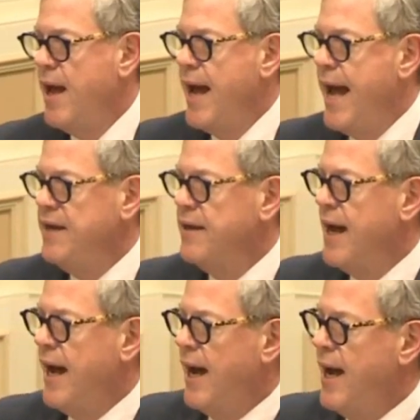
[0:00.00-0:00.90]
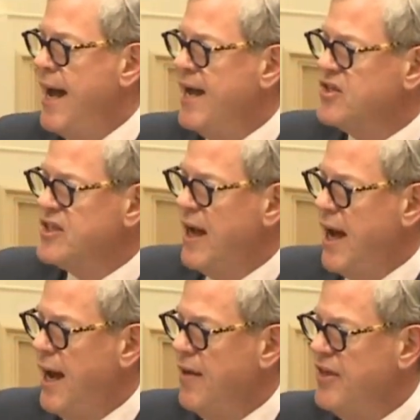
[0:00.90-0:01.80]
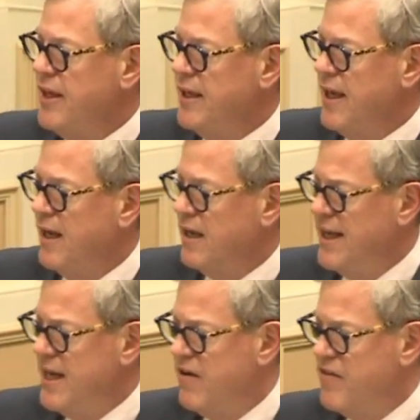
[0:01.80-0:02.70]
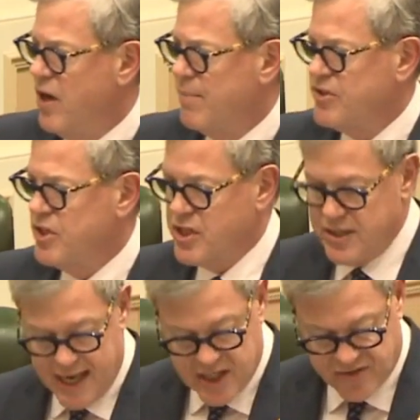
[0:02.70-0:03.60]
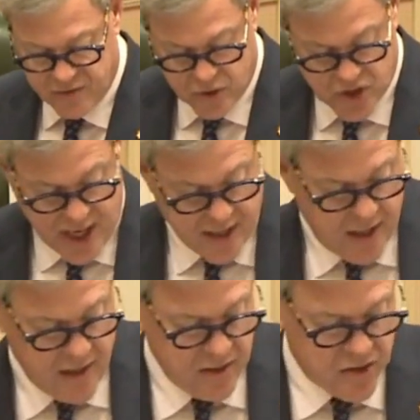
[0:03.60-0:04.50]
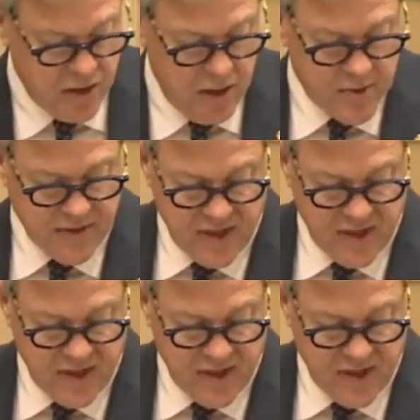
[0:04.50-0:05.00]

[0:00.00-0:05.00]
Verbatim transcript: And uh, as uh, the uh, leader of the opposition has foreshadowed in terms of